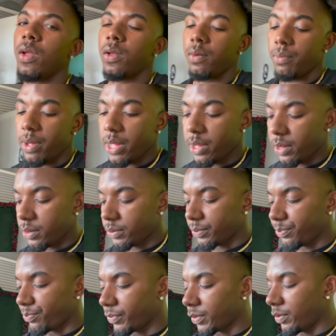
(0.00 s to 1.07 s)
Man, don't
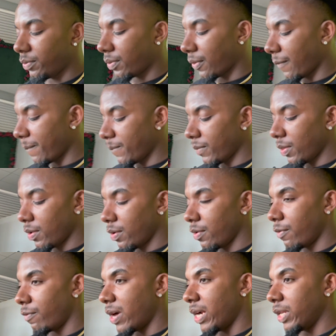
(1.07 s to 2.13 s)

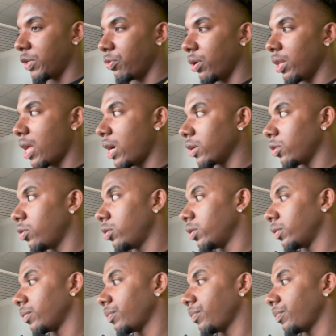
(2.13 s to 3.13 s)
ran into a locked door.